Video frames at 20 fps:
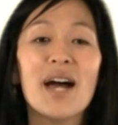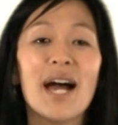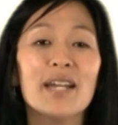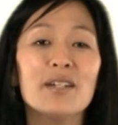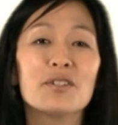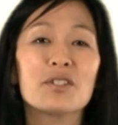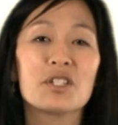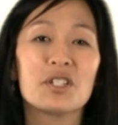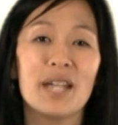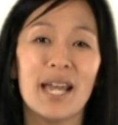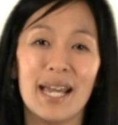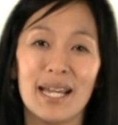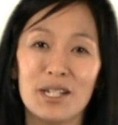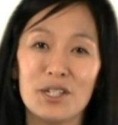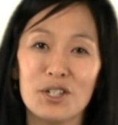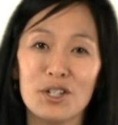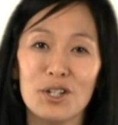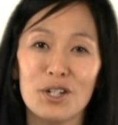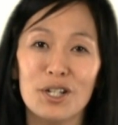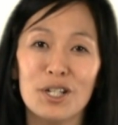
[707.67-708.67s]
final
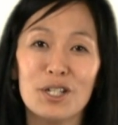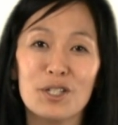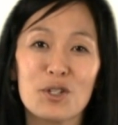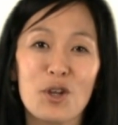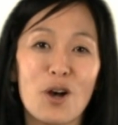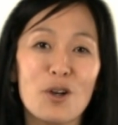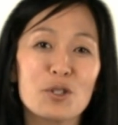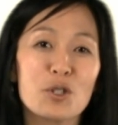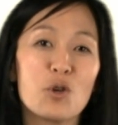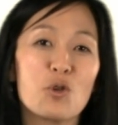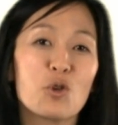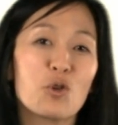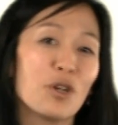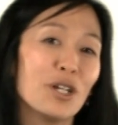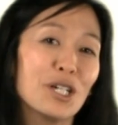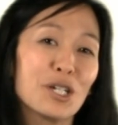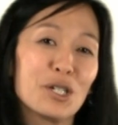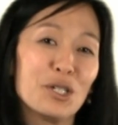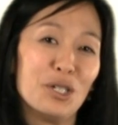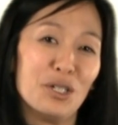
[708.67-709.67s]
stage is also
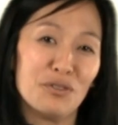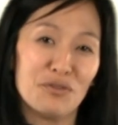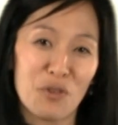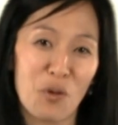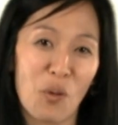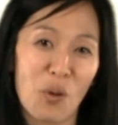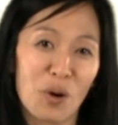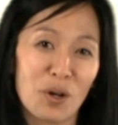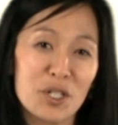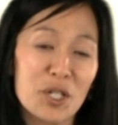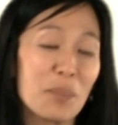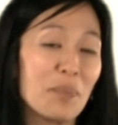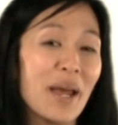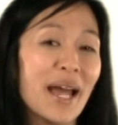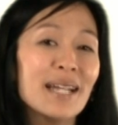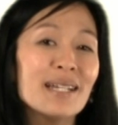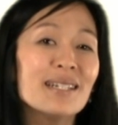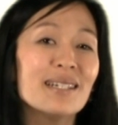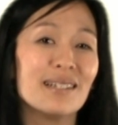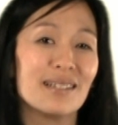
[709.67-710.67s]
critical for
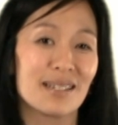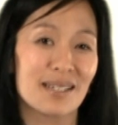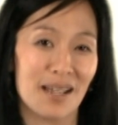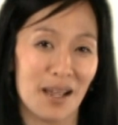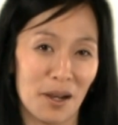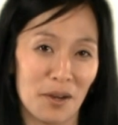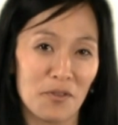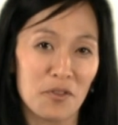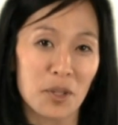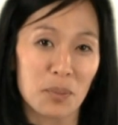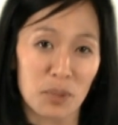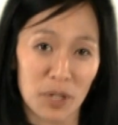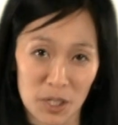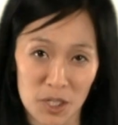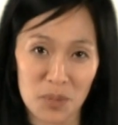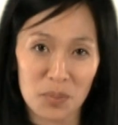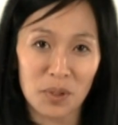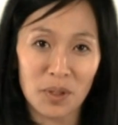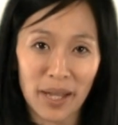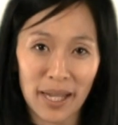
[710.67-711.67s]
dependents of the
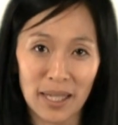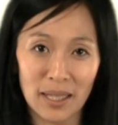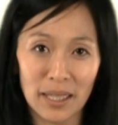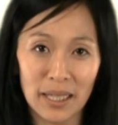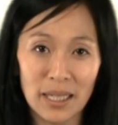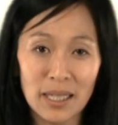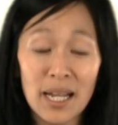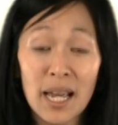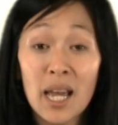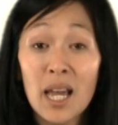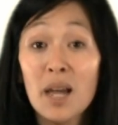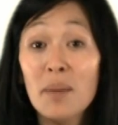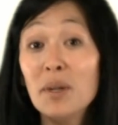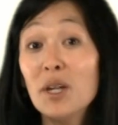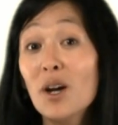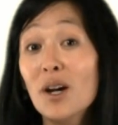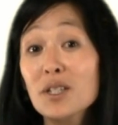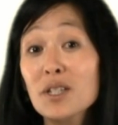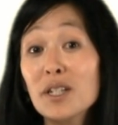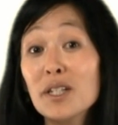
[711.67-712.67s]
principal alien
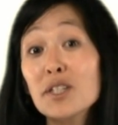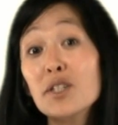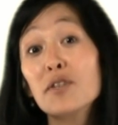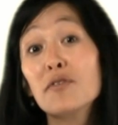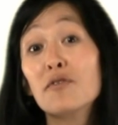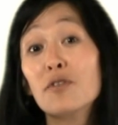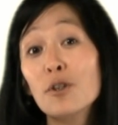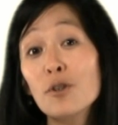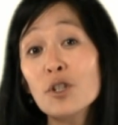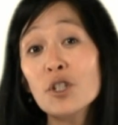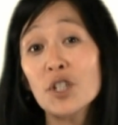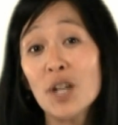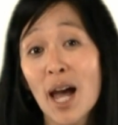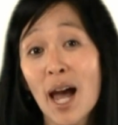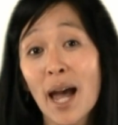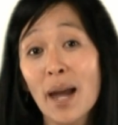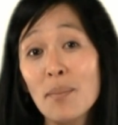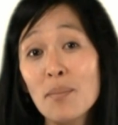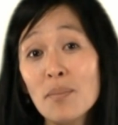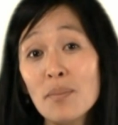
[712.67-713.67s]
because it is the first
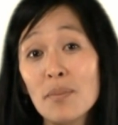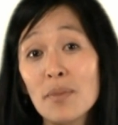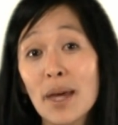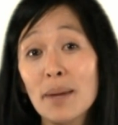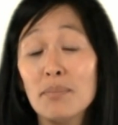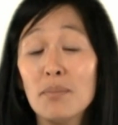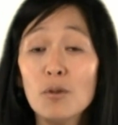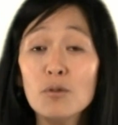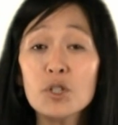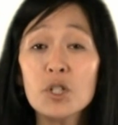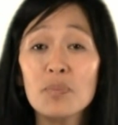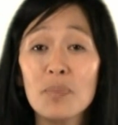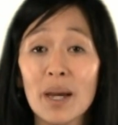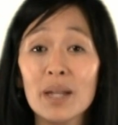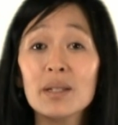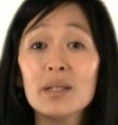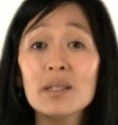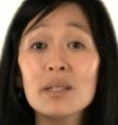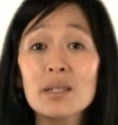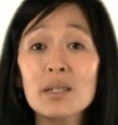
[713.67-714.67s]
time that most
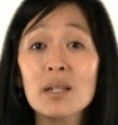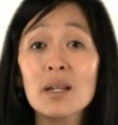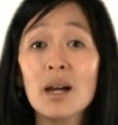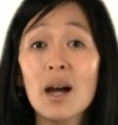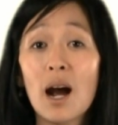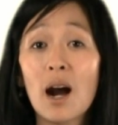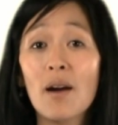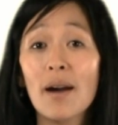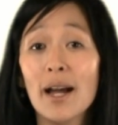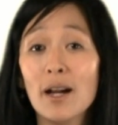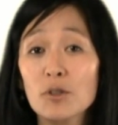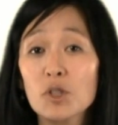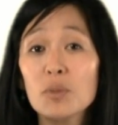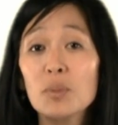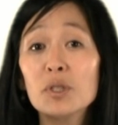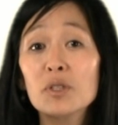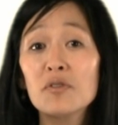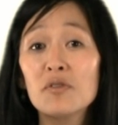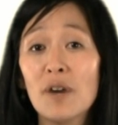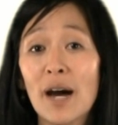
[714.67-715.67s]
dependents are
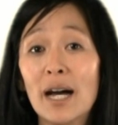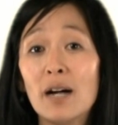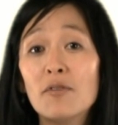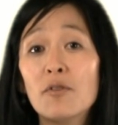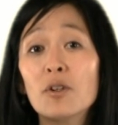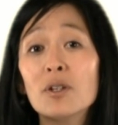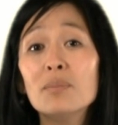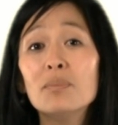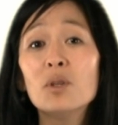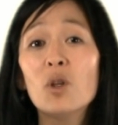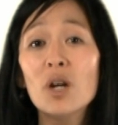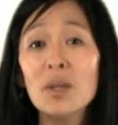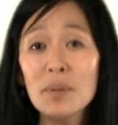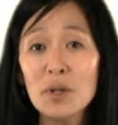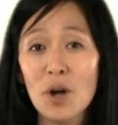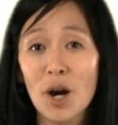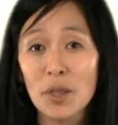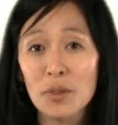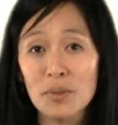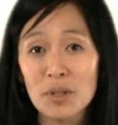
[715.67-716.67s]
eligible to file for
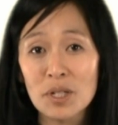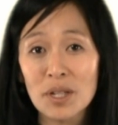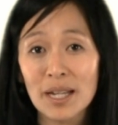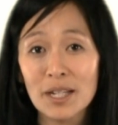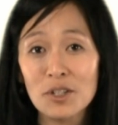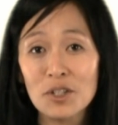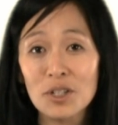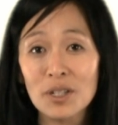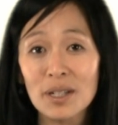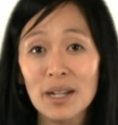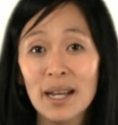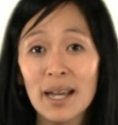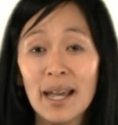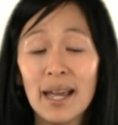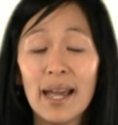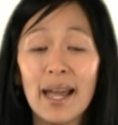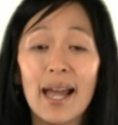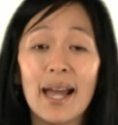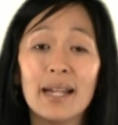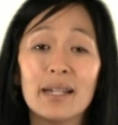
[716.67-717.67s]
employment authorization,
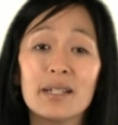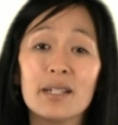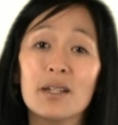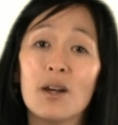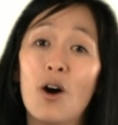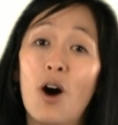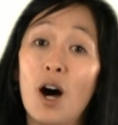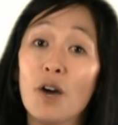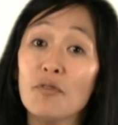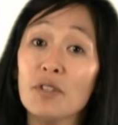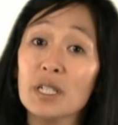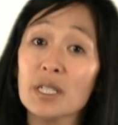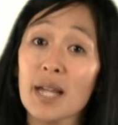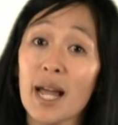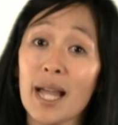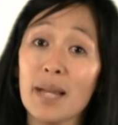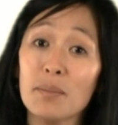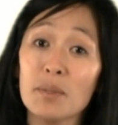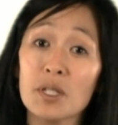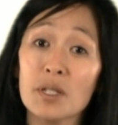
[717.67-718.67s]
and
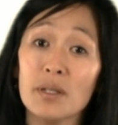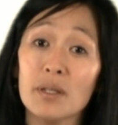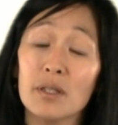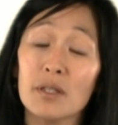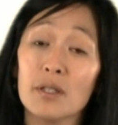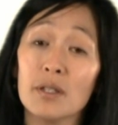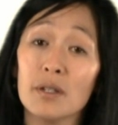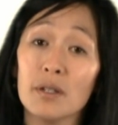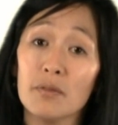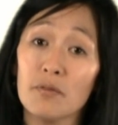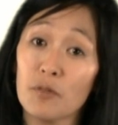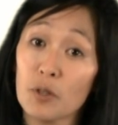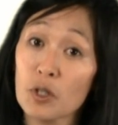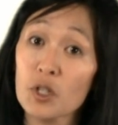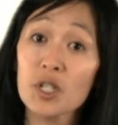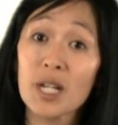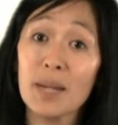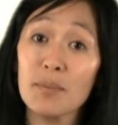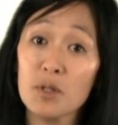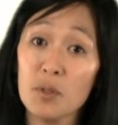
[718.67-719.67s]
oftentimes the
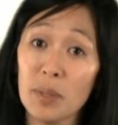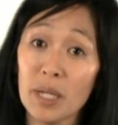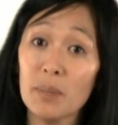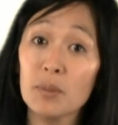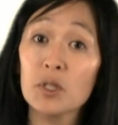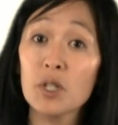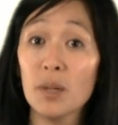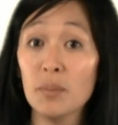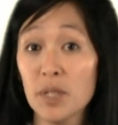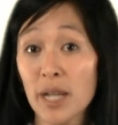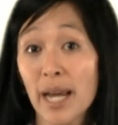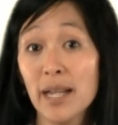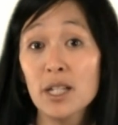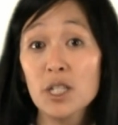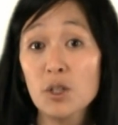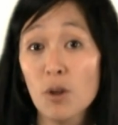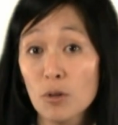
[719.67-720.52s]
first time to be able to obtain a